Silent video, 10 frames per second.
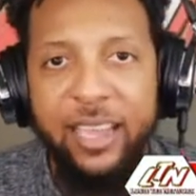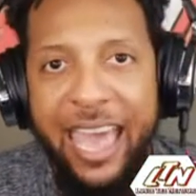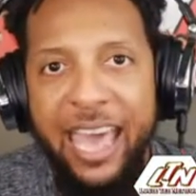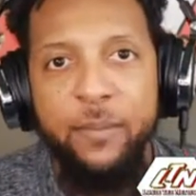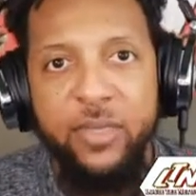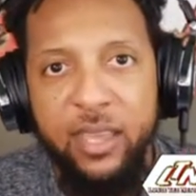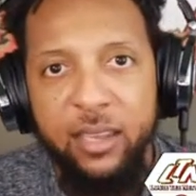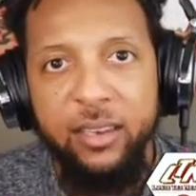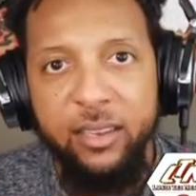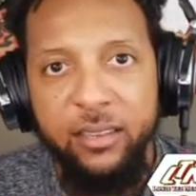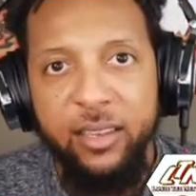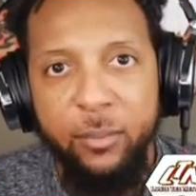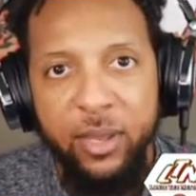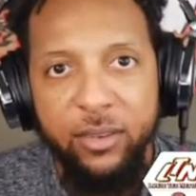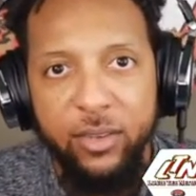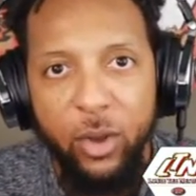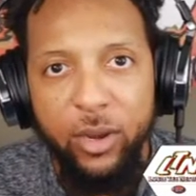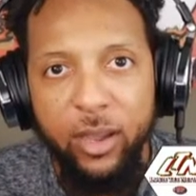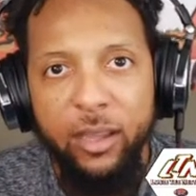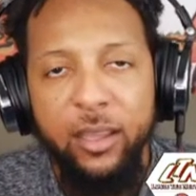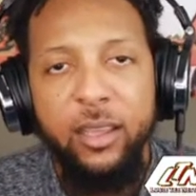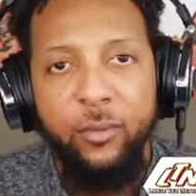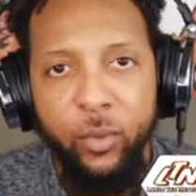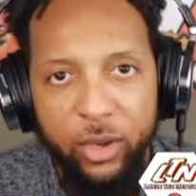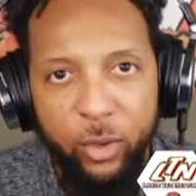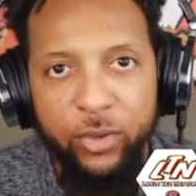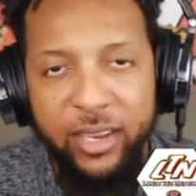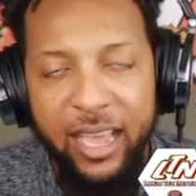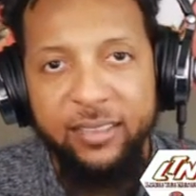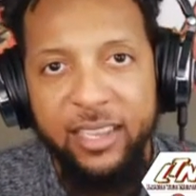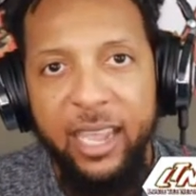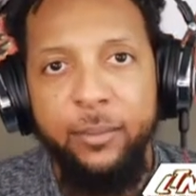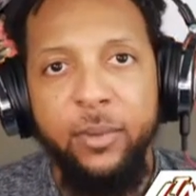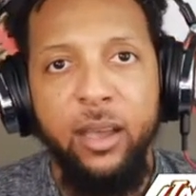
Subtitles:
Adam Thielen is in Minnesota, if we're using that same